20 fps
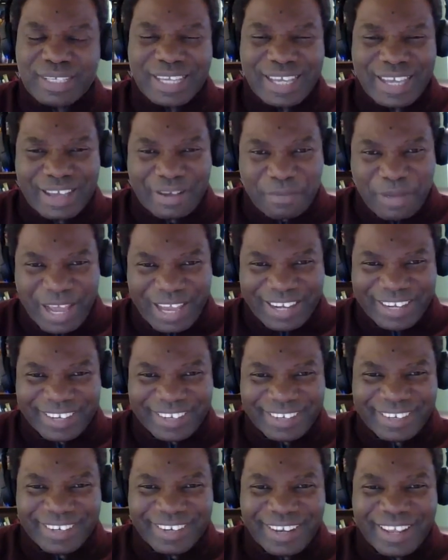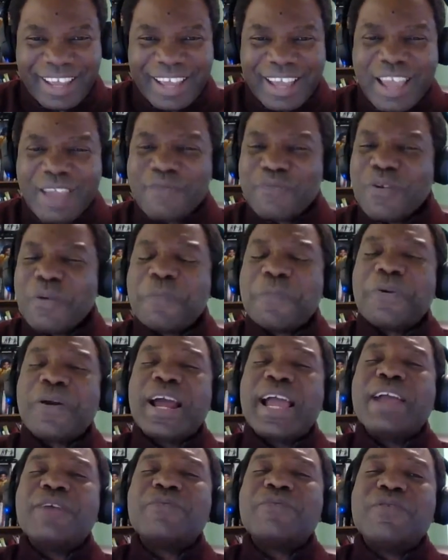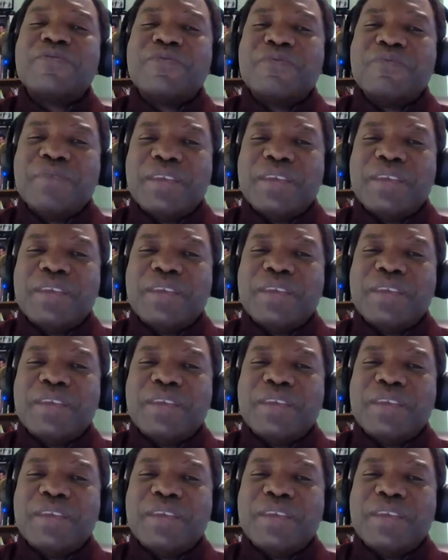Amen. If you pray with